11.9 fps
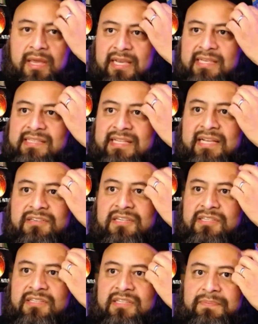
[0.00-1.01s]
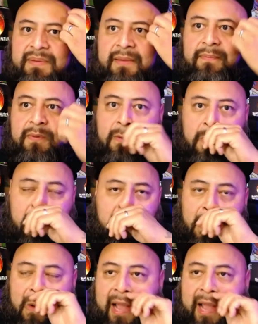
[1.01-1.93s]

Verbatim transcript: It's not just to the people who